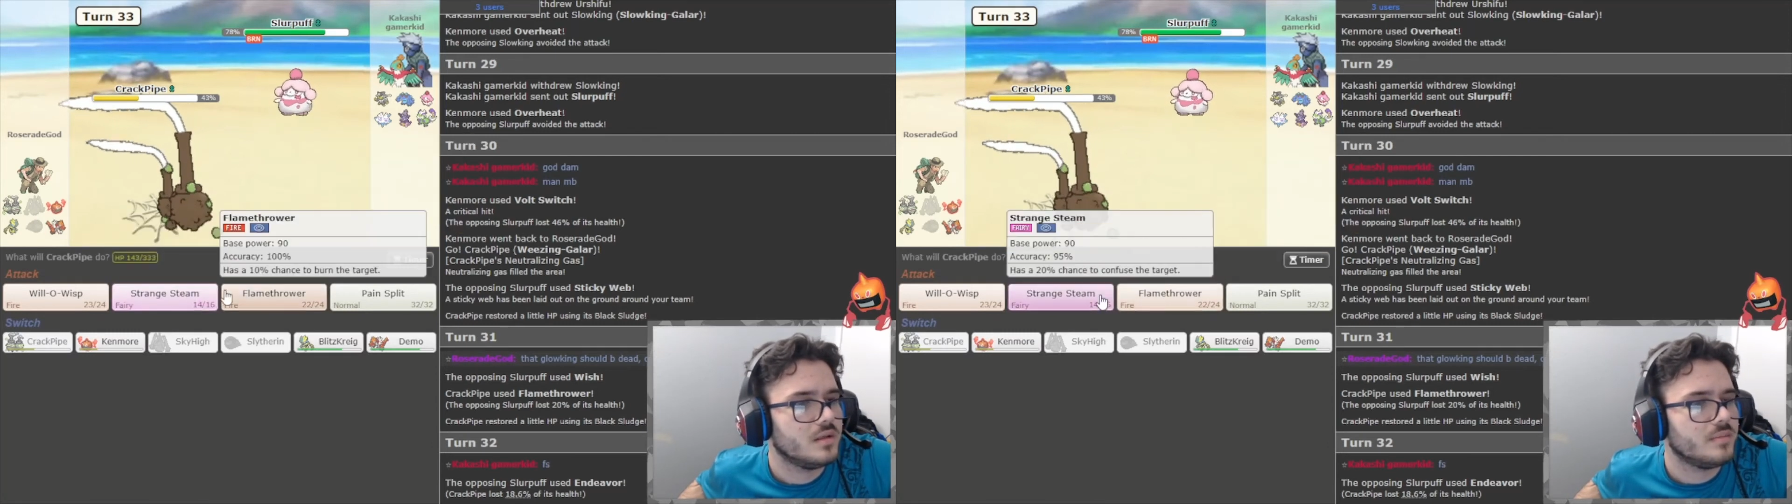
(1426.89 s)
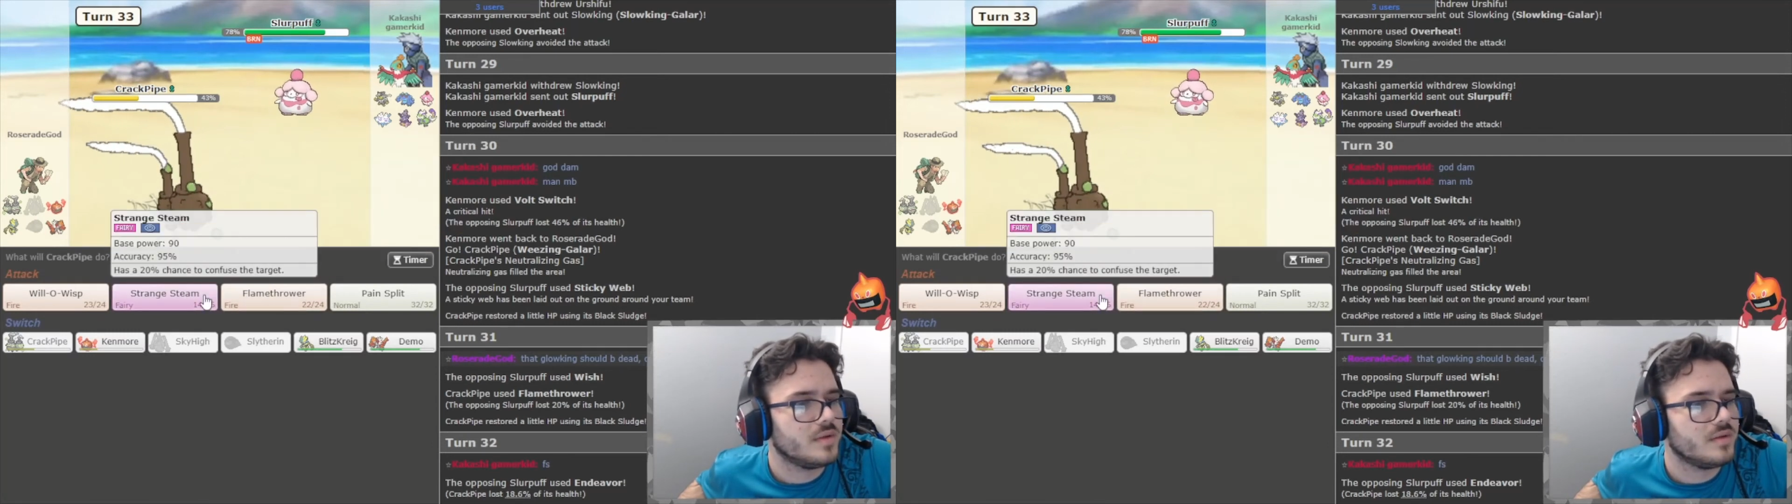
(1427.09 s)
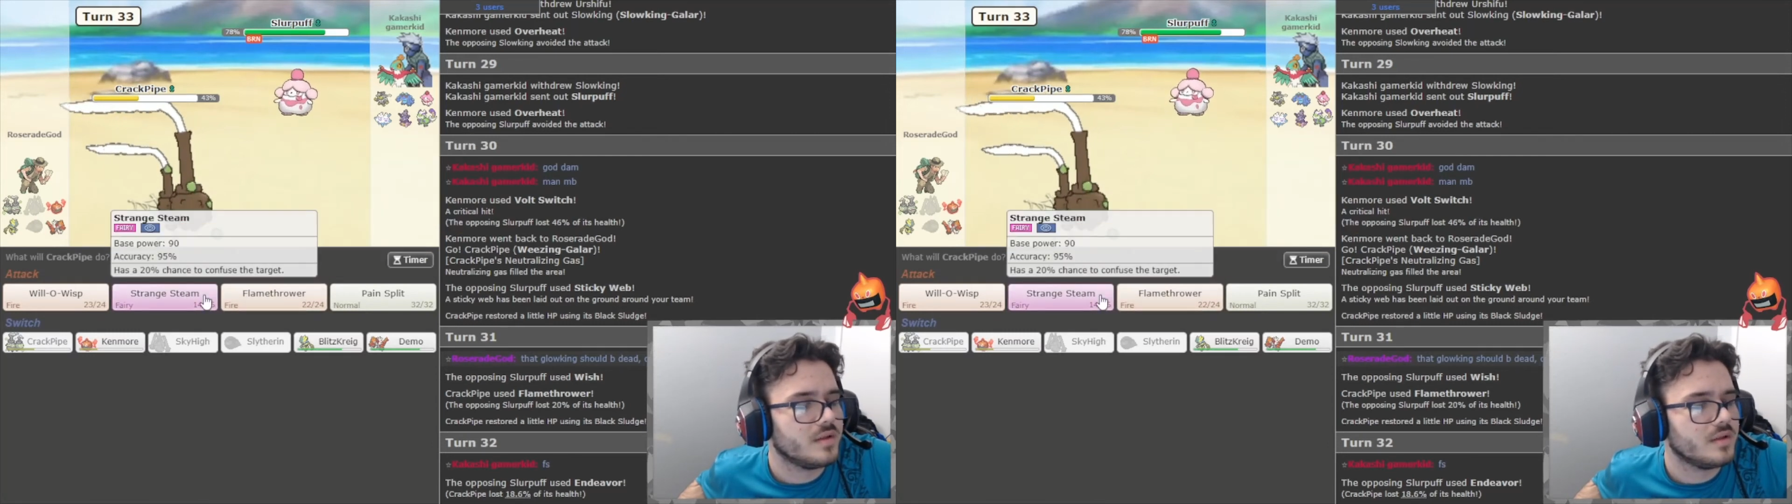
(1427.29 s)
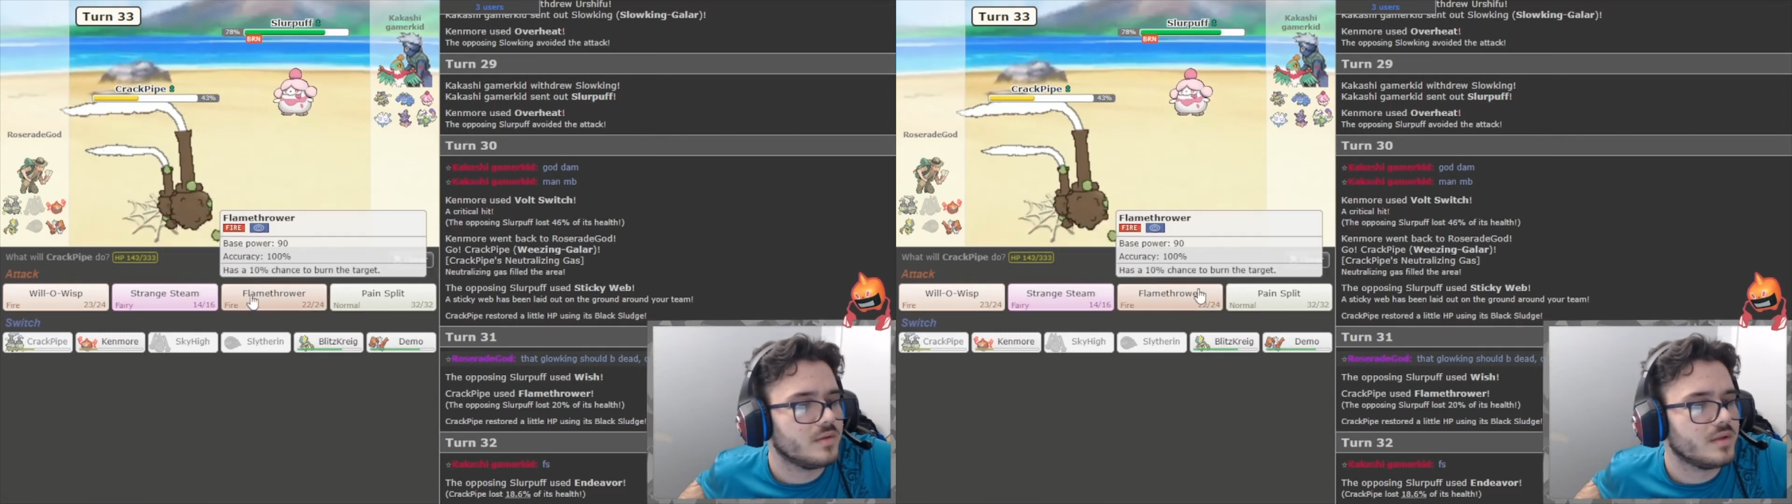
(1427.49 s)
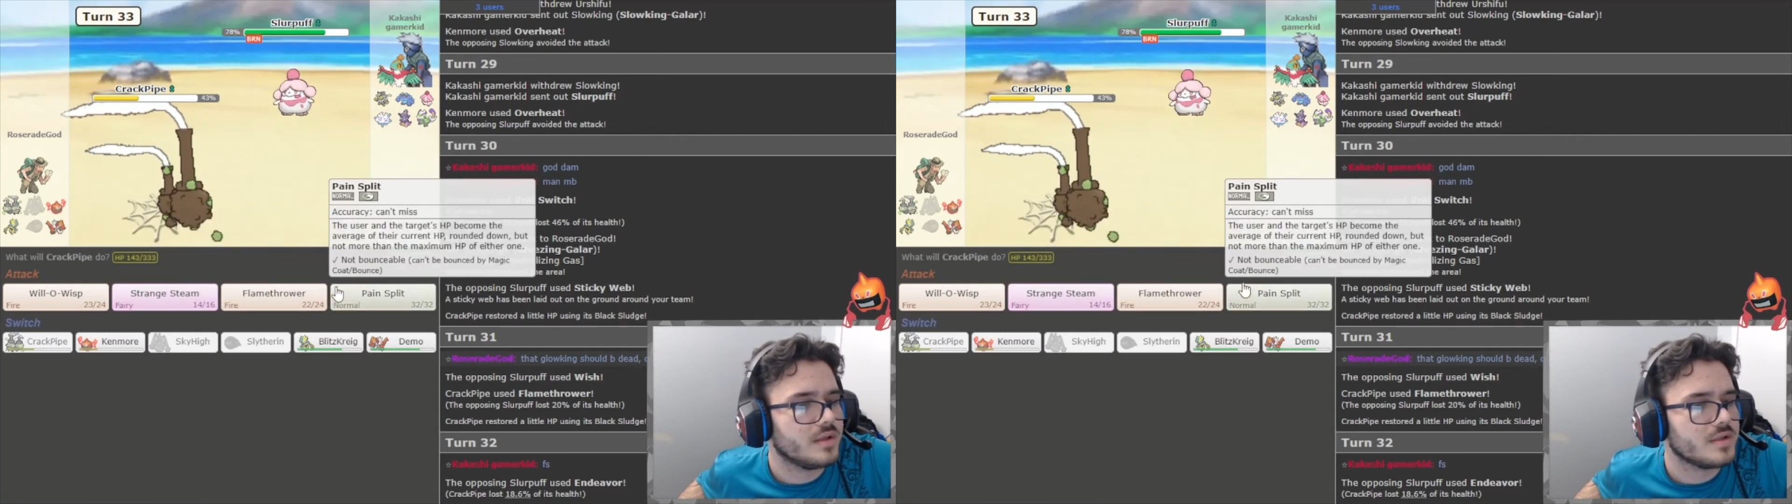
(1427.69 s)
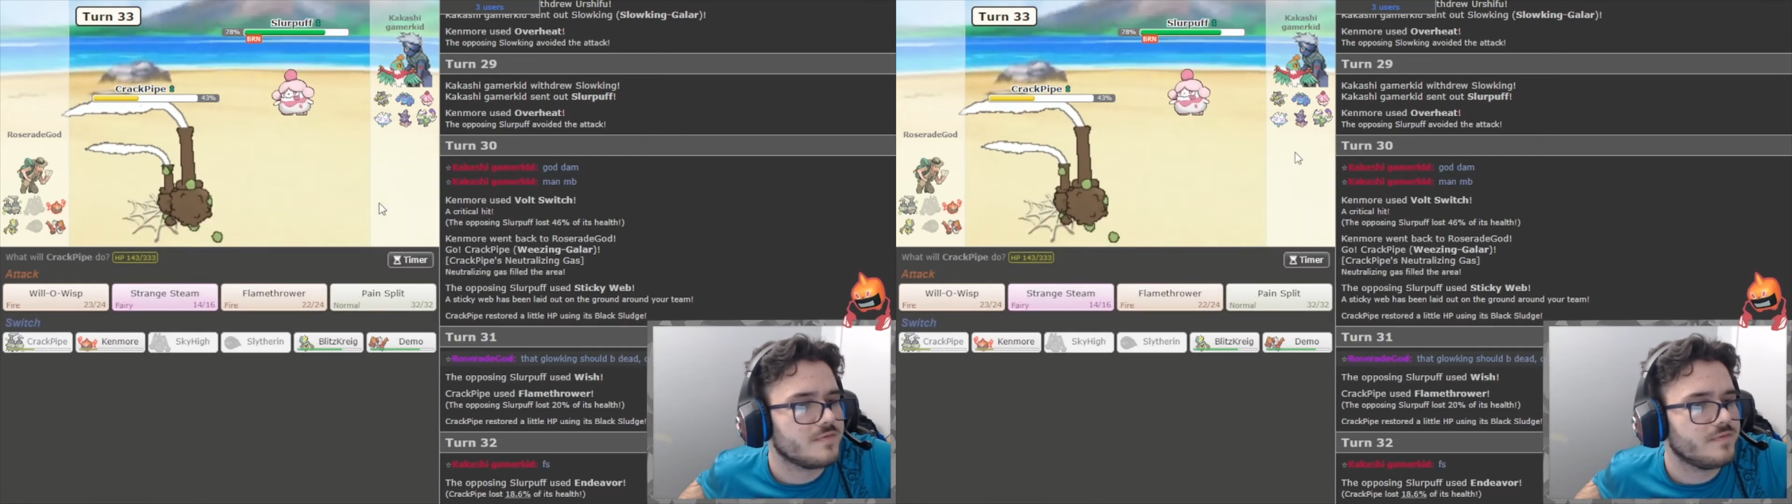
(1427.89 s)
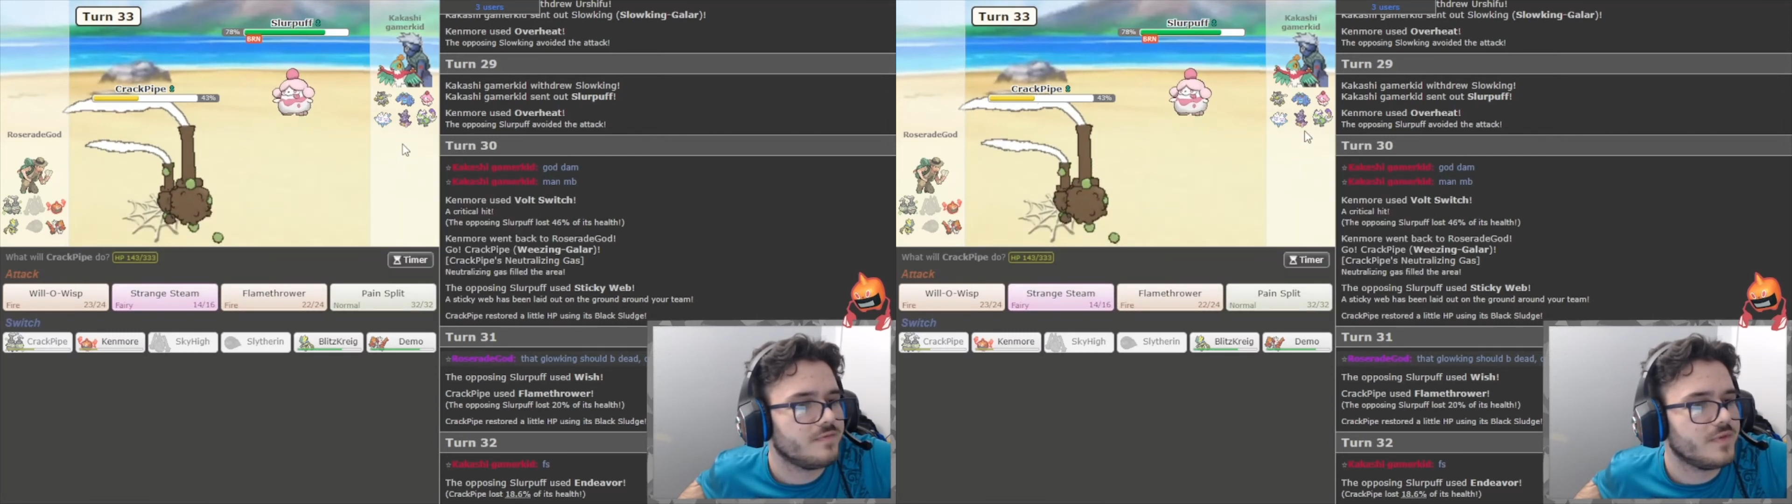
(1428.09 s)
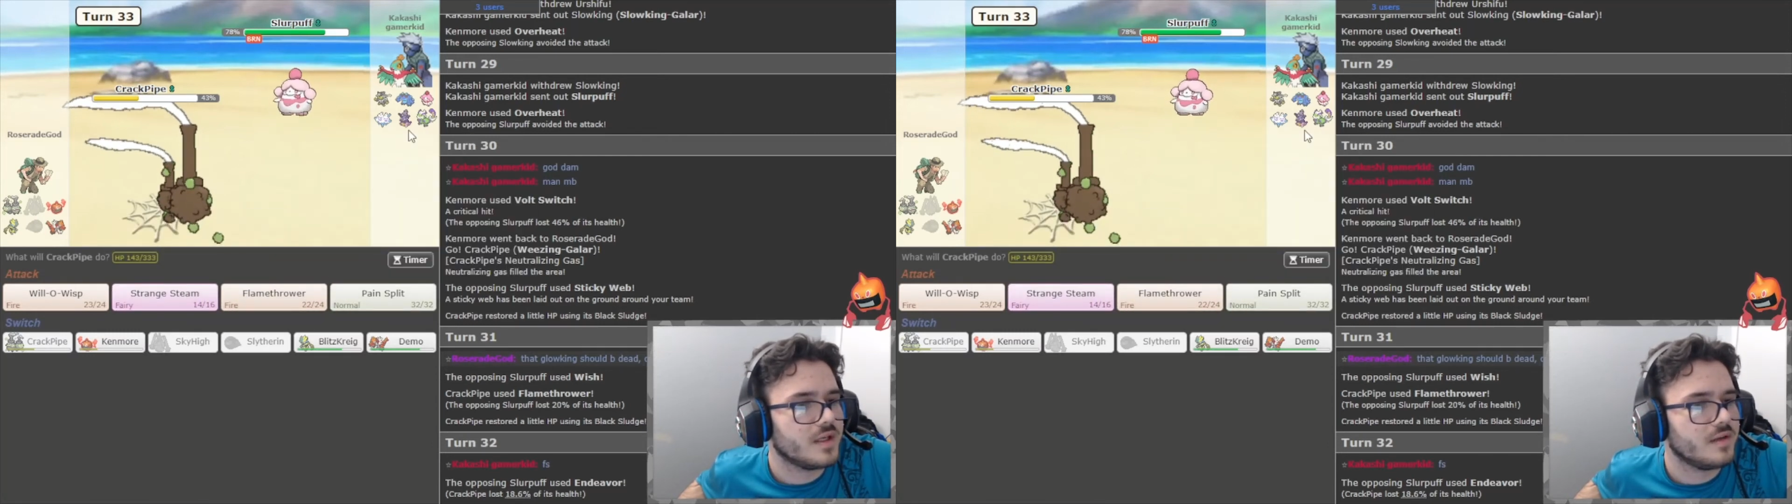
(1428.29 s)
But Glow King is
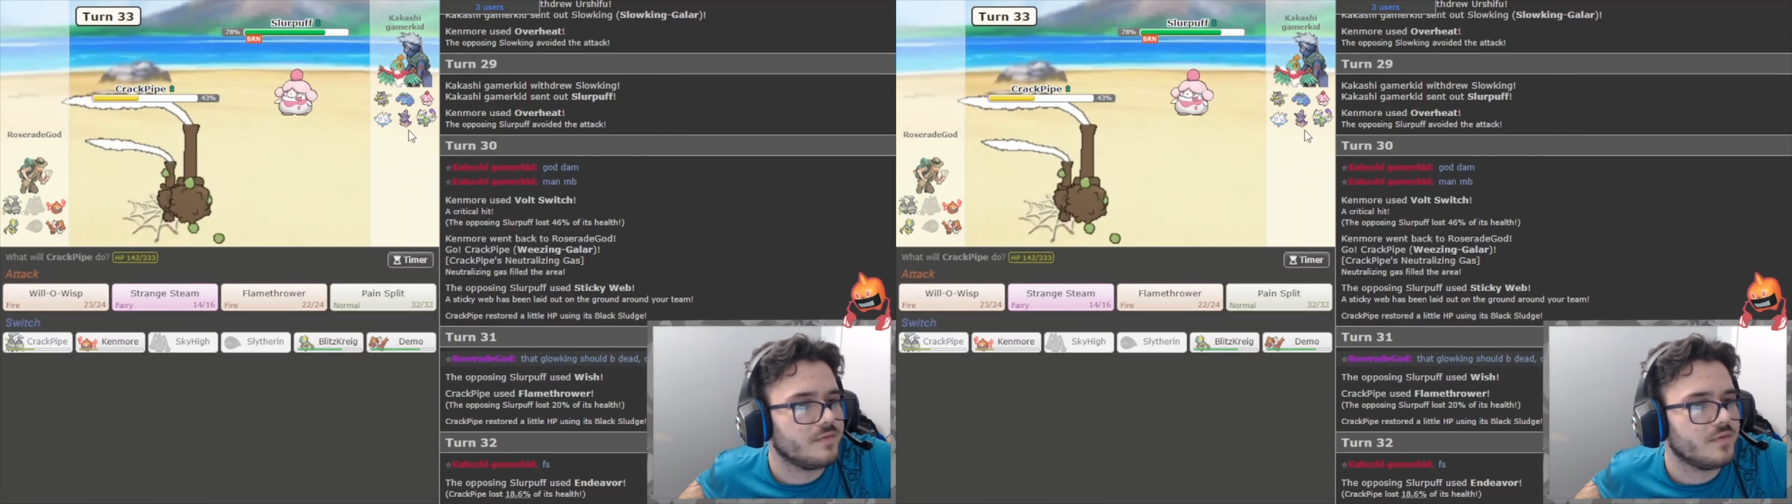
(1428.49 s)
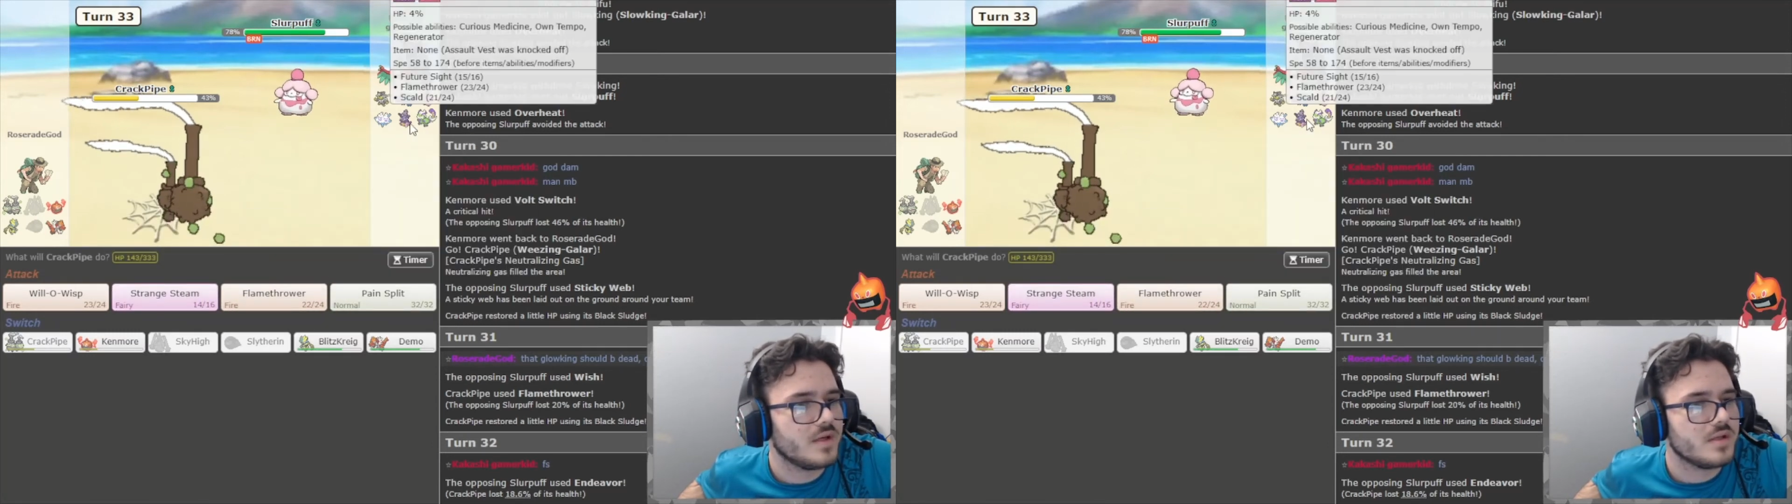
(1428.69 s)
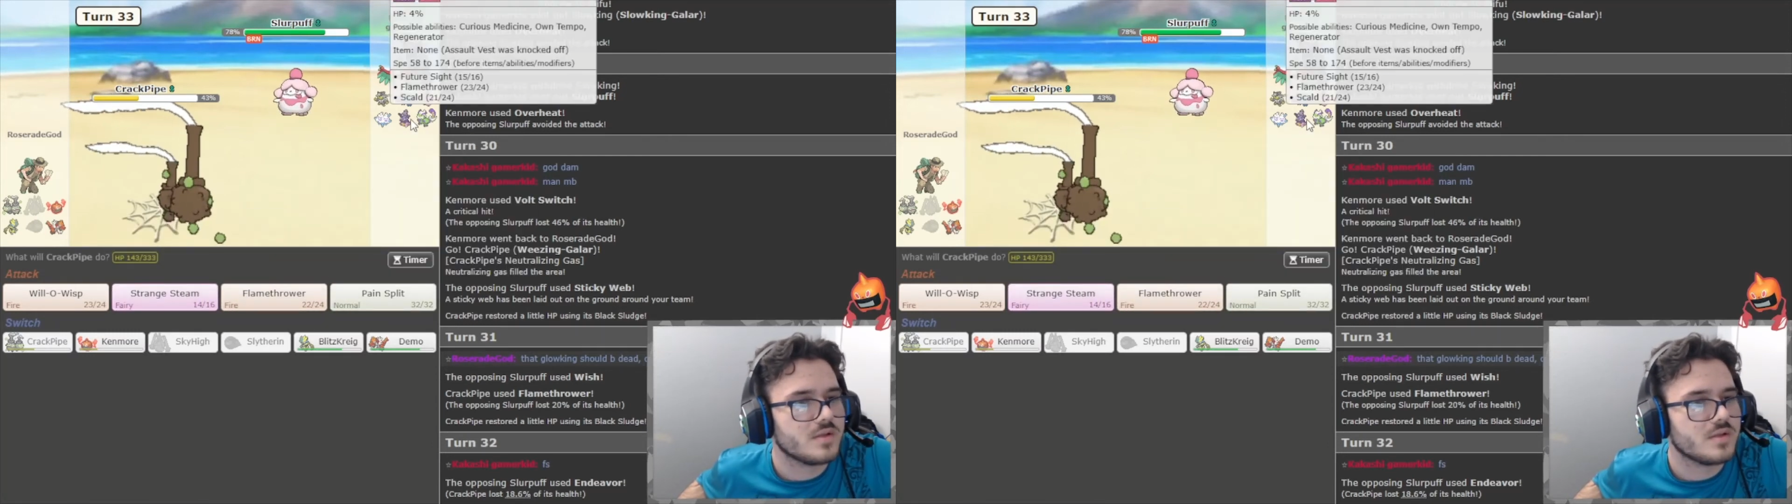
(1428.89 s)
fucking free.